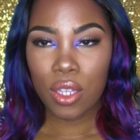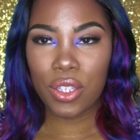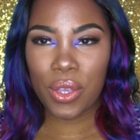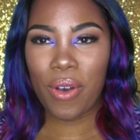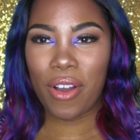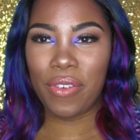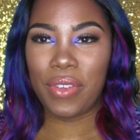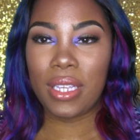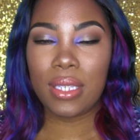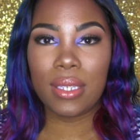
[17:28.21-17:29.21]
so our
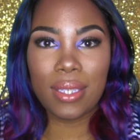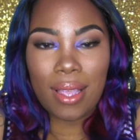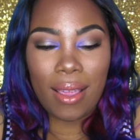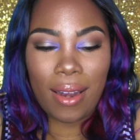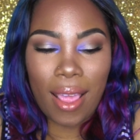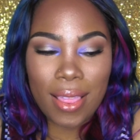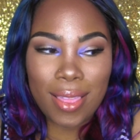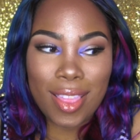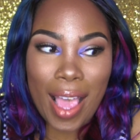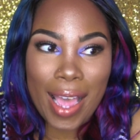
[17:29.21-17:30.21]
face is set and
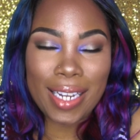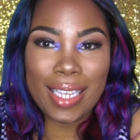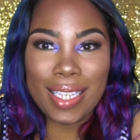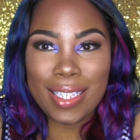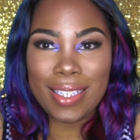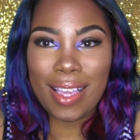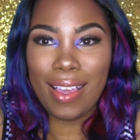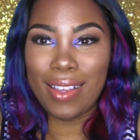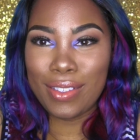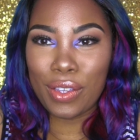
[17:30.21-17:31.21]
that is
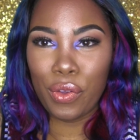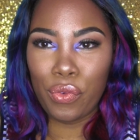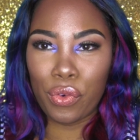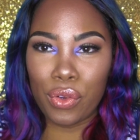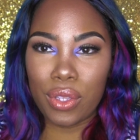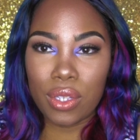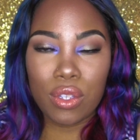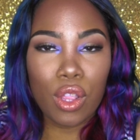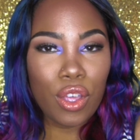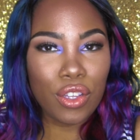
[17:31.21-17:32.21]
it for
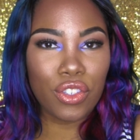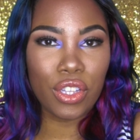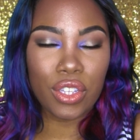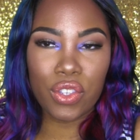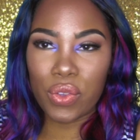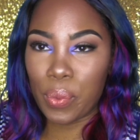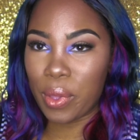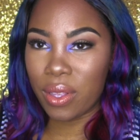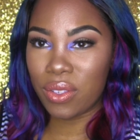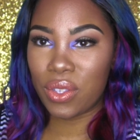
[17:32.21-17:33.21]
this look so let's zoom
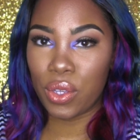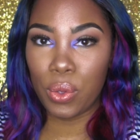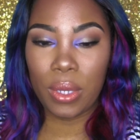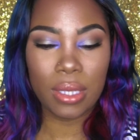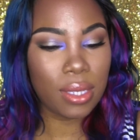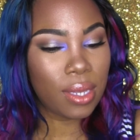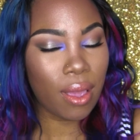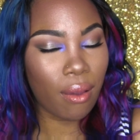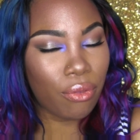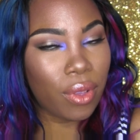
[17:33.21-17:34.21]
in so you can
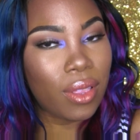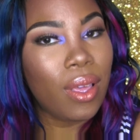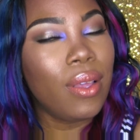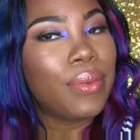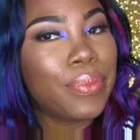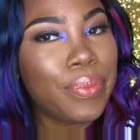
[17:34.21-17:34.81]
see everything